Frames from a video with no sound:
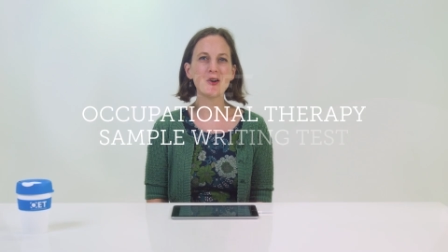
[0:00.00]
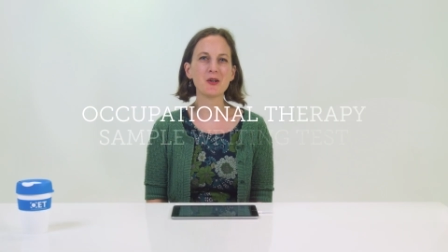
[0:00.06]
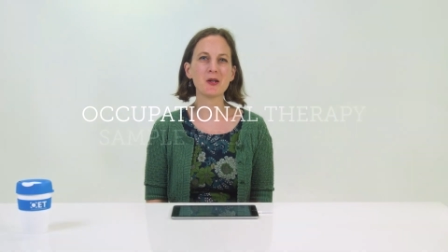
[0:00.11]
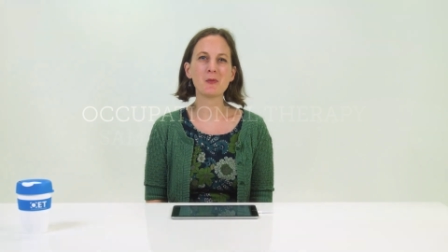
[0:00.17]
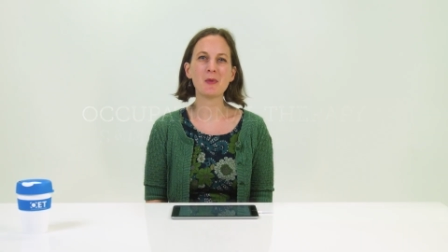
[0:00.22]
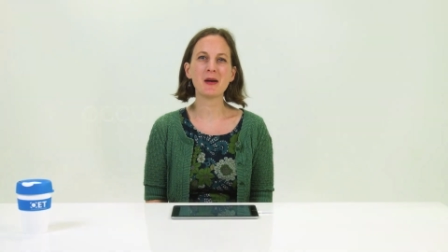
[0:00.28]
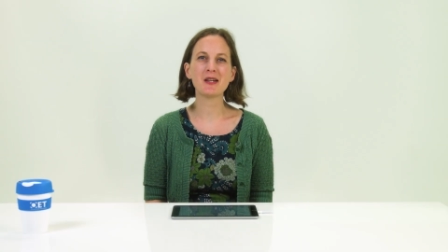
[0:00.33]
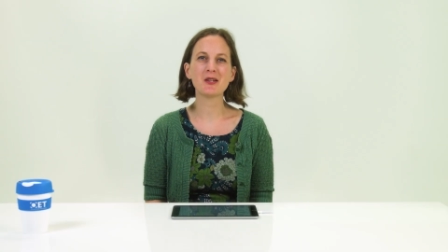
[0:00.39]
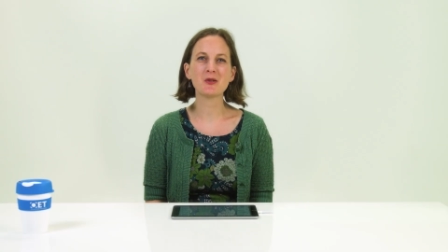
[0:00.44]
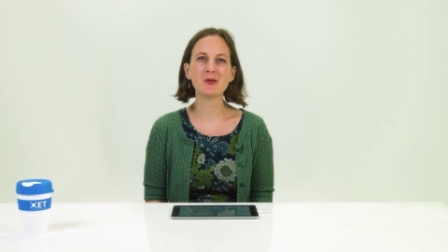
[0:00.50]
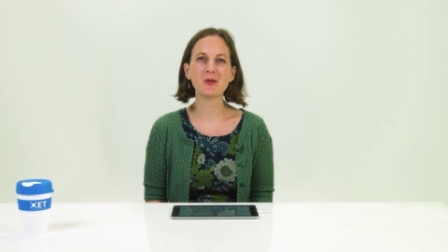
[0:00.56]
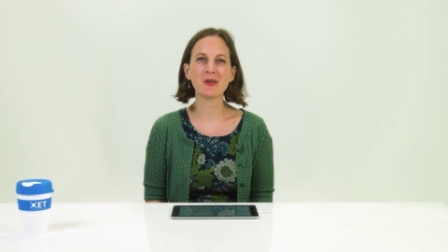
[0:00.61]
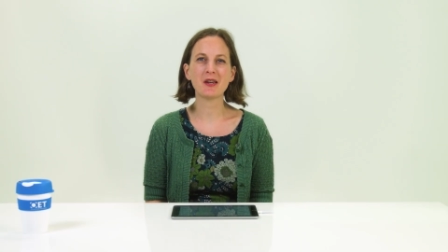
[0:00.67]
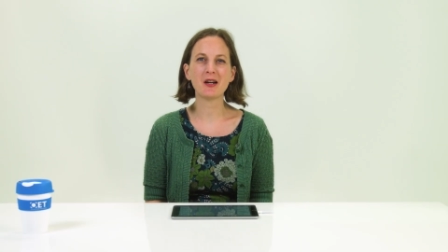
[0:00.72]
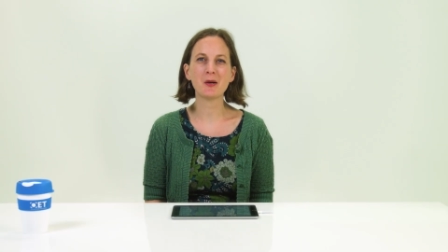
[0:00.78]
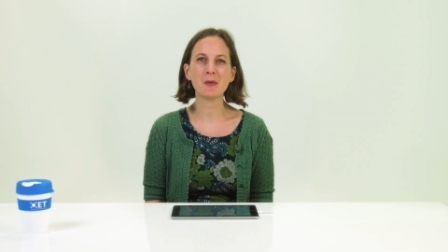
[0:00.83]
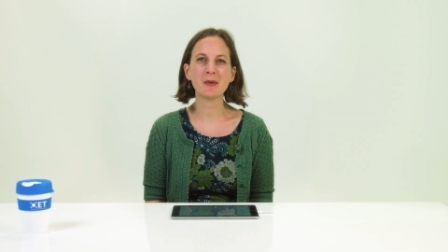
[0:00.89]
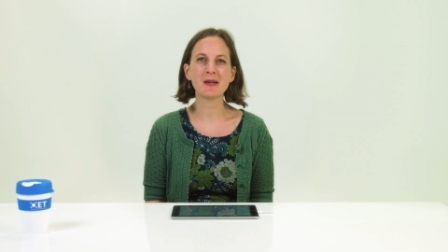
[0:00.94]
occupational
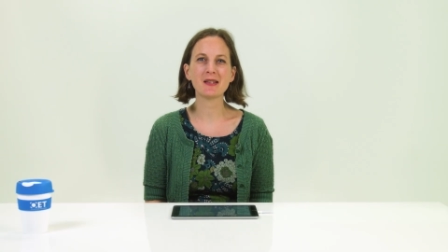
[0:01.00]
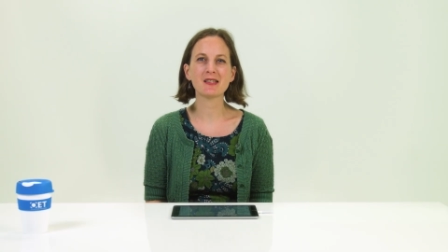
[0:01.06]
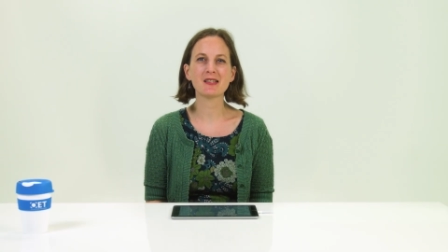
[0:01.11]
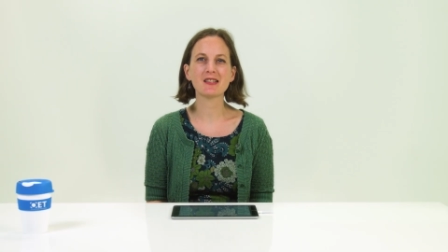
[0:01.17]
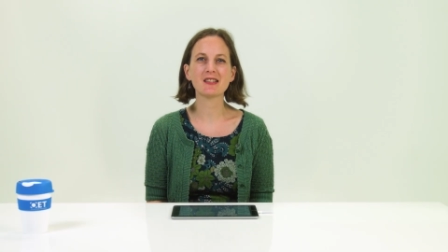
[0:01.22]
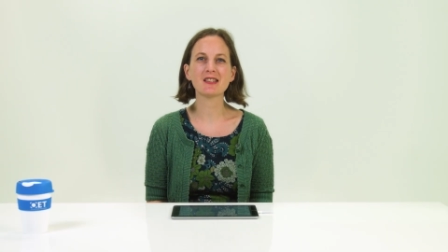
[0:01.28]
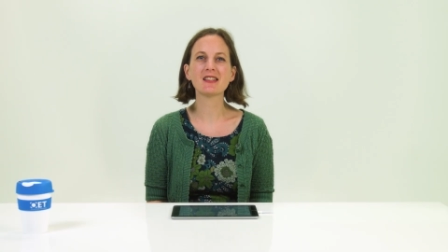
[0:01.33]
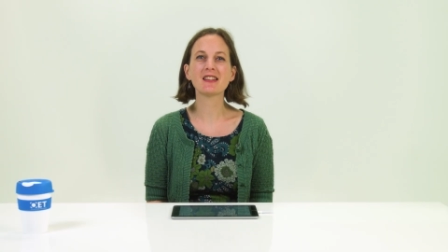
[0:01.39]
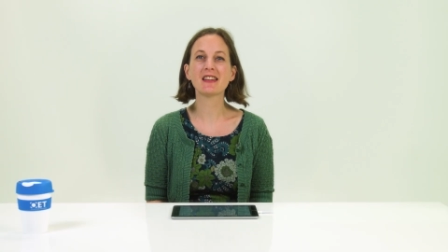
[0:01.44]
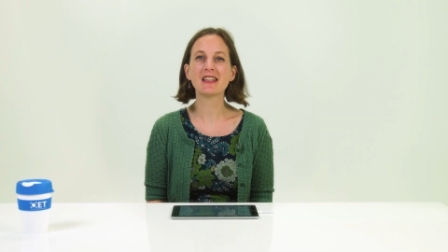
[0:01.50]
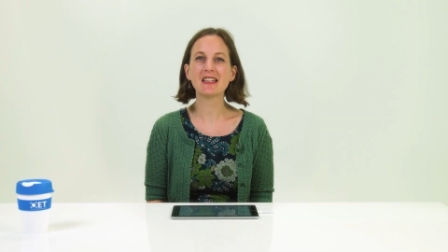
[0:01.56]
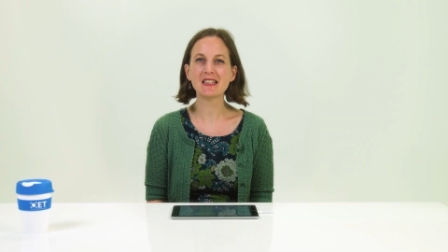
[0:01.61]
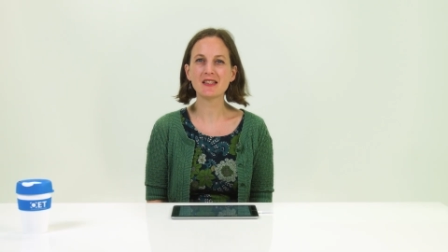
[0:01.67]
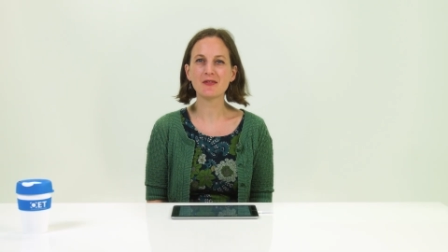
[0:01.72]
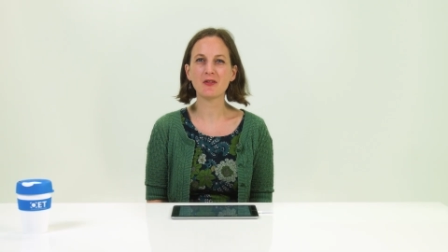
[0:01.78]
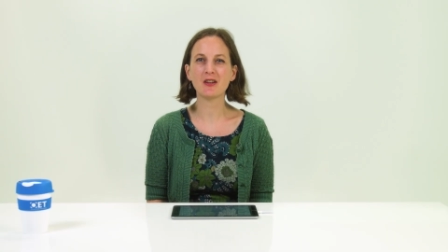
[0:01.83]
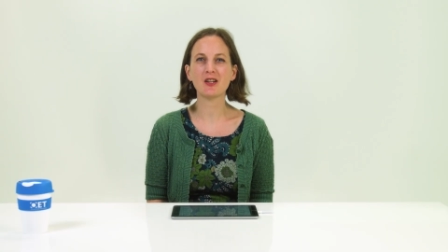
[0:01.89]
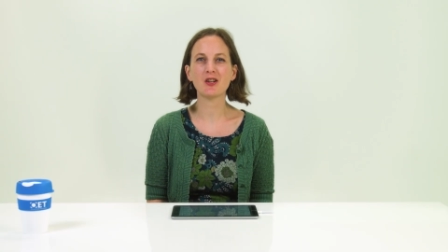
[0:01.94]
therapists, this
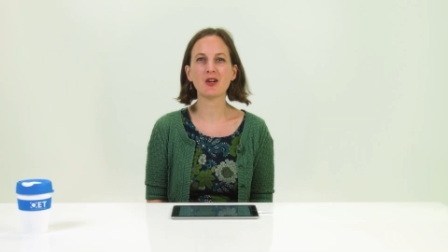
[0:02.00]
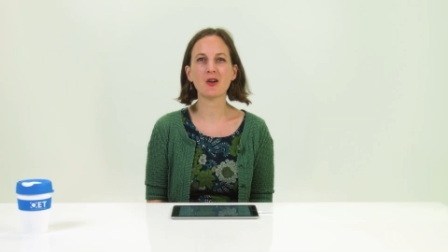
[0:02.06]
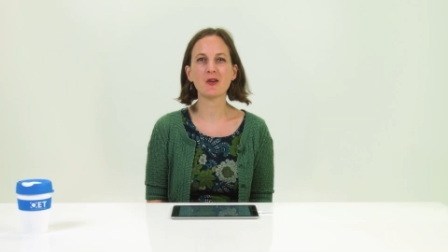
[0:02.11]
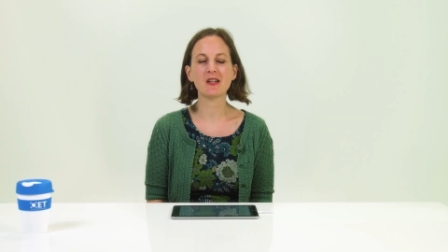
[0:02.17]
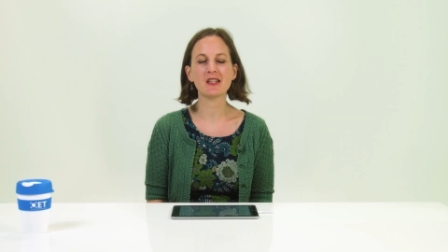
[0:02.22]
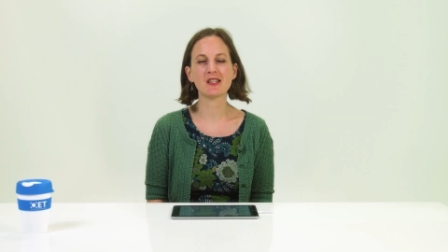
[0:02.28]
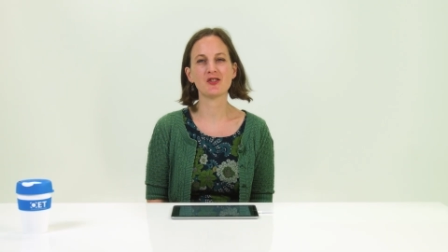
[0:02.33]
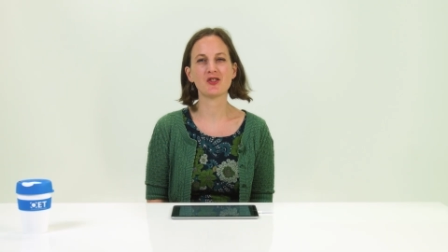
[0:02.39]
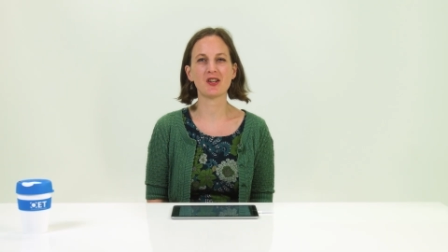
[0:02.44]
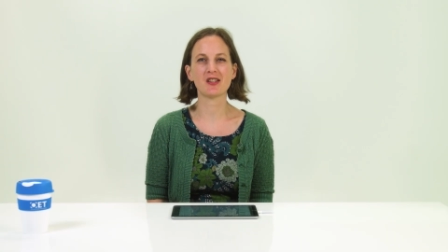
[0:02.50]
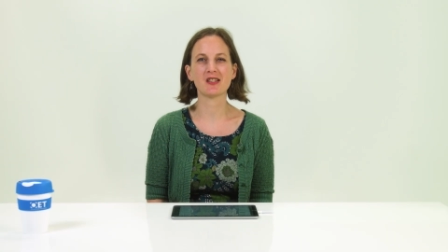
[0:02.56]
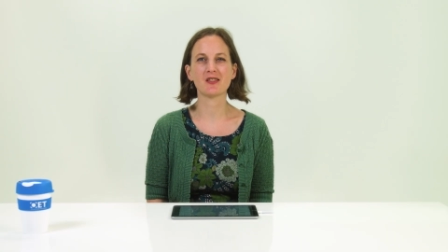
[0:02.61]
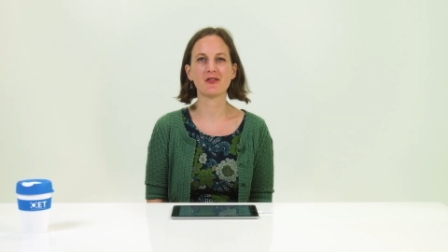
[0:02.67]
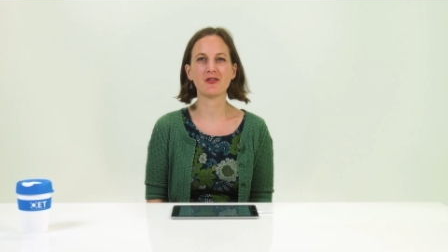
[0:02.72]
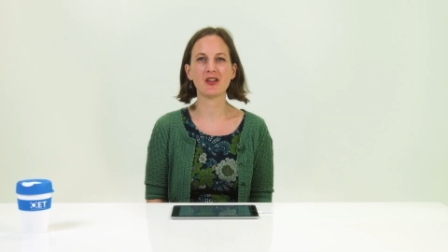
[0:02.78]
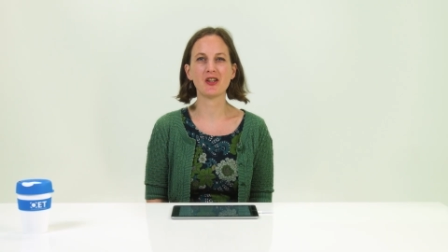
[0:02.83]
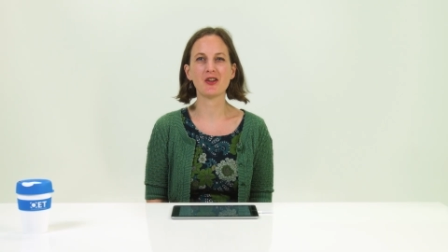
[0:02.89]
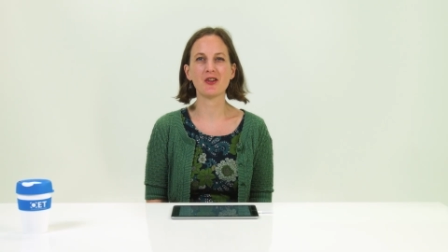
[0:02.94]
video is just
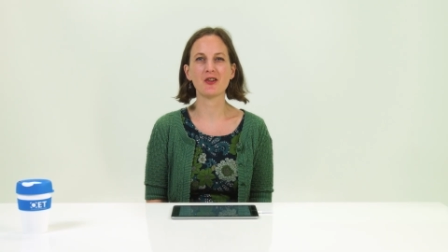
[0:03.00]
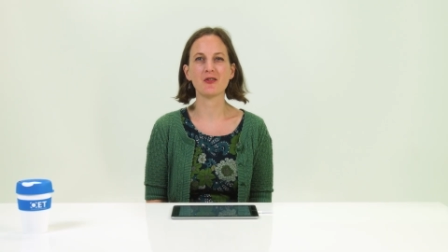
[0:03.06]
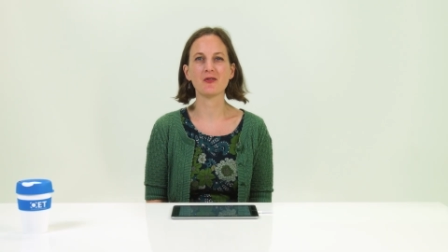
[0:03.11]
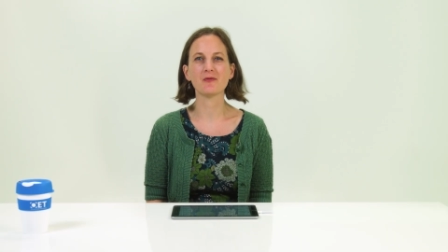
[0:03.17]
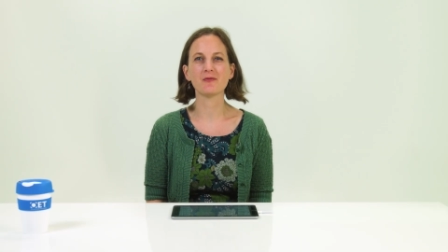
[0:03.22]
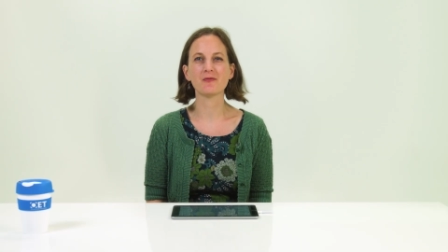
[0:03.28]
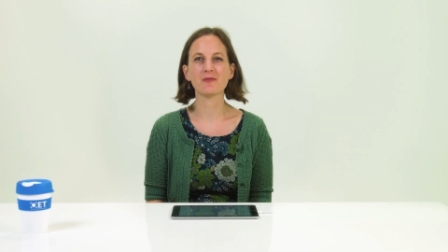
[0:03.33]
for you.